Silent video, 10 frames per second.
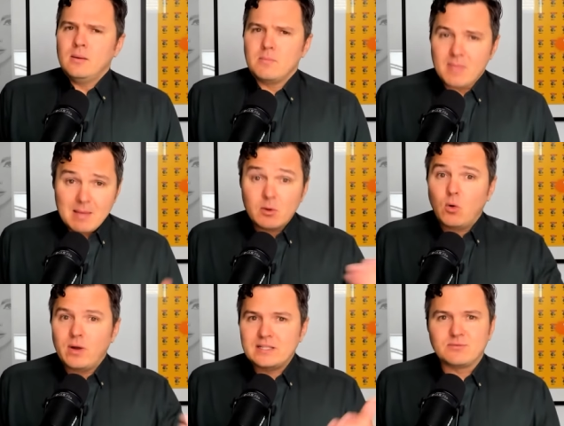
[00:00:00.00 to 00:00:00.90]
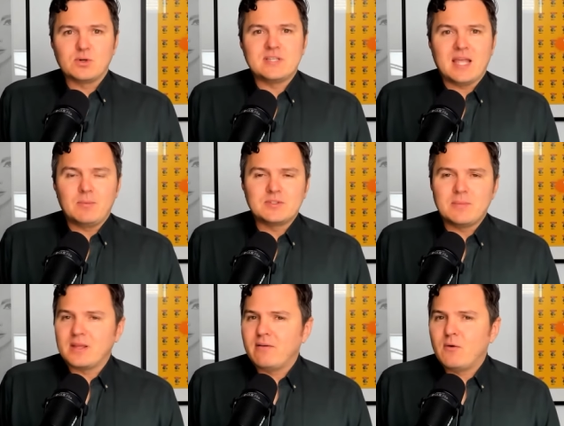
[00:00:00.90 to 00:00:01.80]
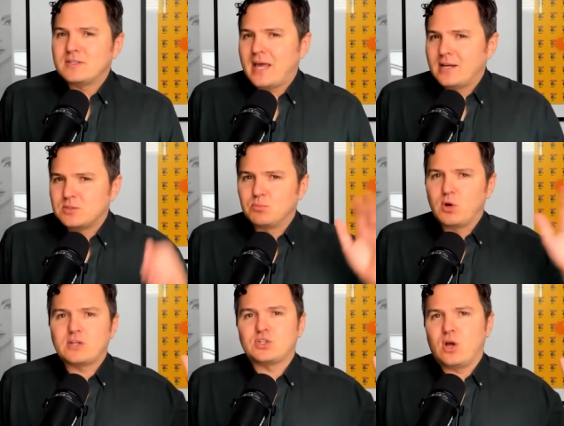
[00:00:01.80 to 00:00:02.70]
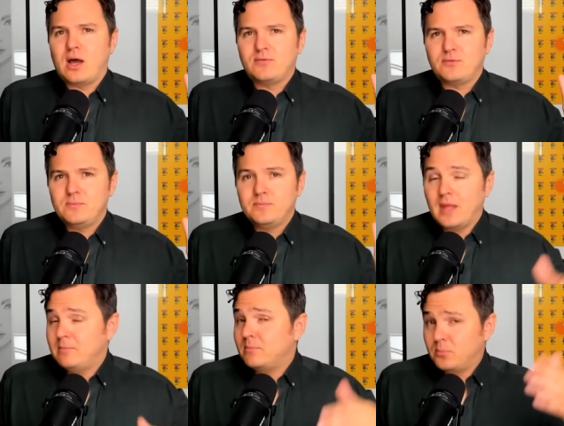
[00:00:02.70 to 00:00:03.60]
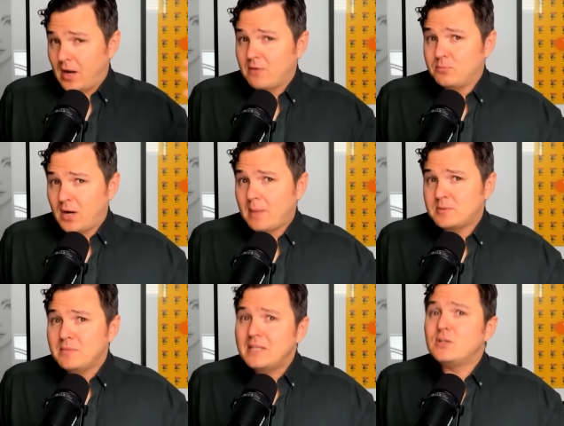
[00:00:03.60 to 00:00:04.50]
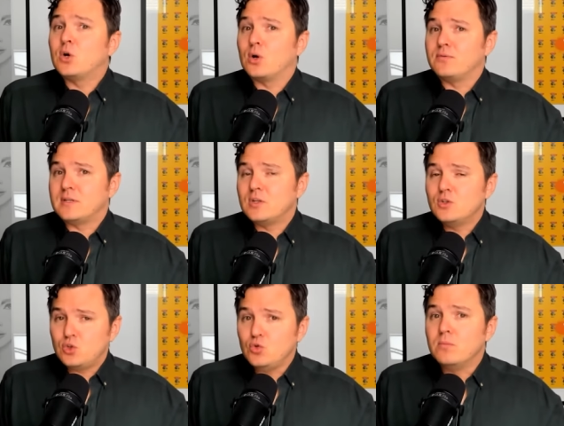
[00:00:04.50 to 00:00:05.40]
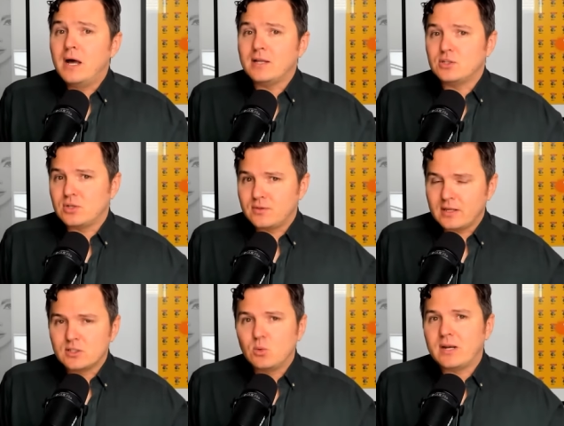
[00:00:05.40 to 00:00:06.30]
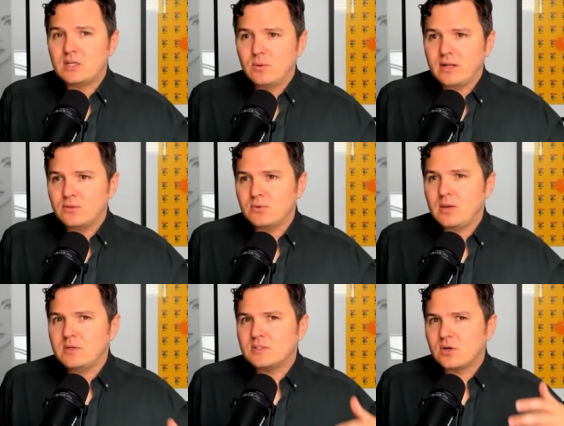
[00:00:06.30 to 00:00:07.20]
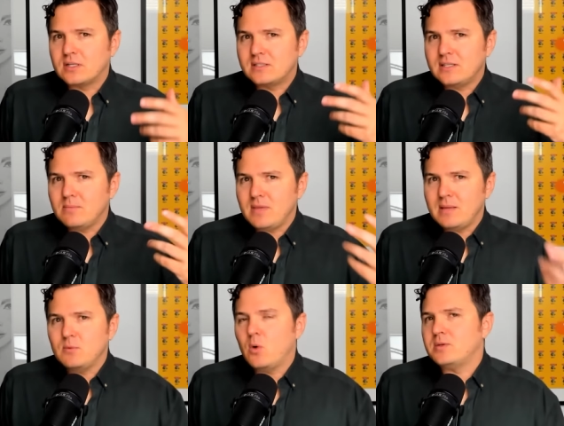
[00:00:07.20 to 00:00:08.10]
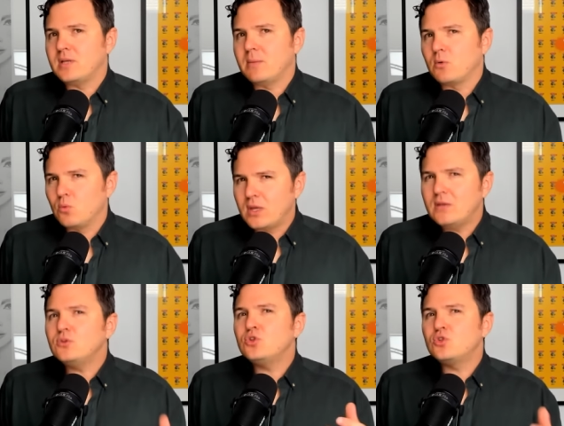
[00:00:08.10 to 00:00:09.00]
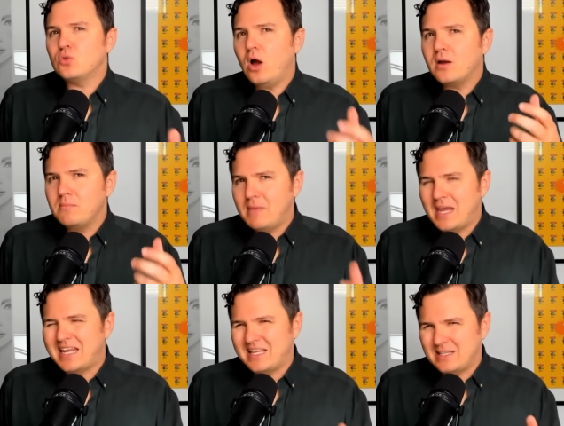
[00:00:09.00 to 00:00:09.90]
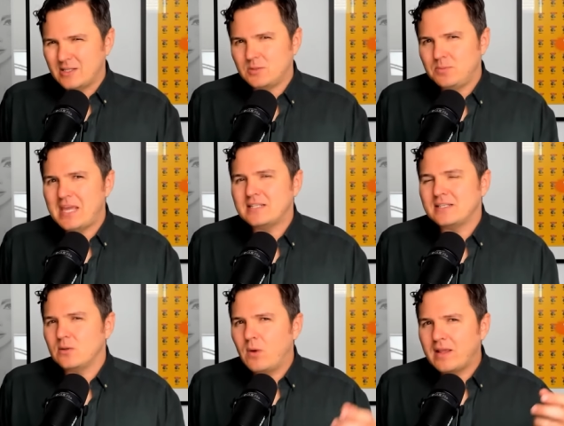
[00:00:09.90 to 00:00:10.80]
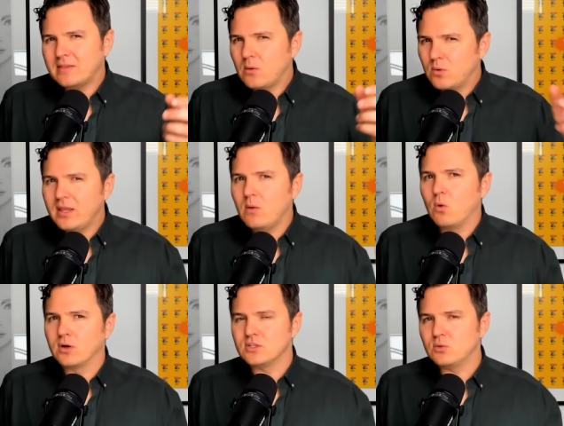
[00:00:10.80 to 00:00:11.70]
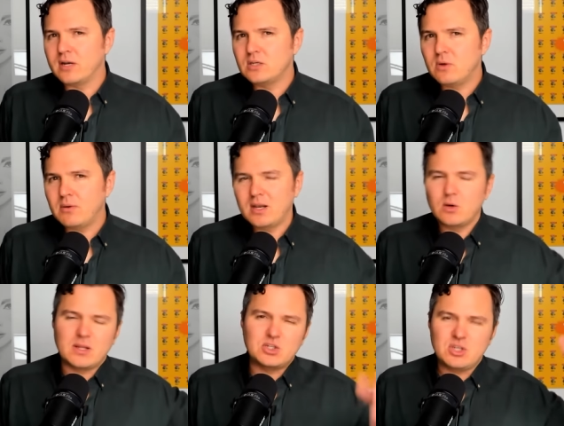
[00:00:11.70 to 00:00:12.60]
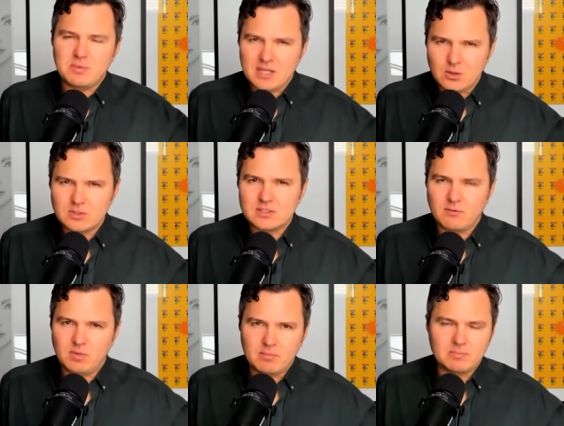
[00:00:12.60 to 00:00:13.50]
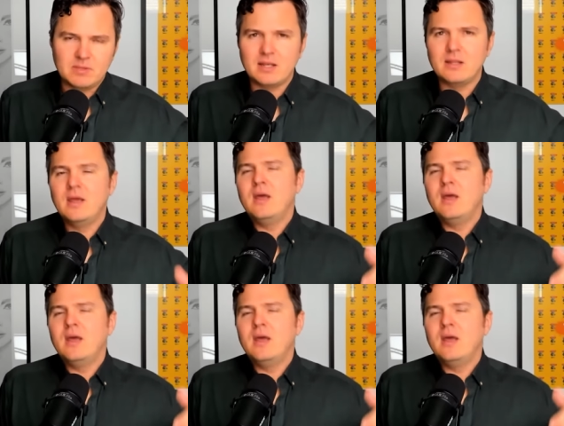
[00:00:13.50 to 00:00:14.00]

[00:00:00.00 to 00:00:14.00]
Meme coins, for example, something I've always kind of just brushed off, and I perhaps mid-curved it too much. I think in twenty twenty-three, we started seeing meme coins become a real strong meta in the space in the way that they really weren't in twenty twenty-one. I know we had Shiba Inu and stuff pop up then,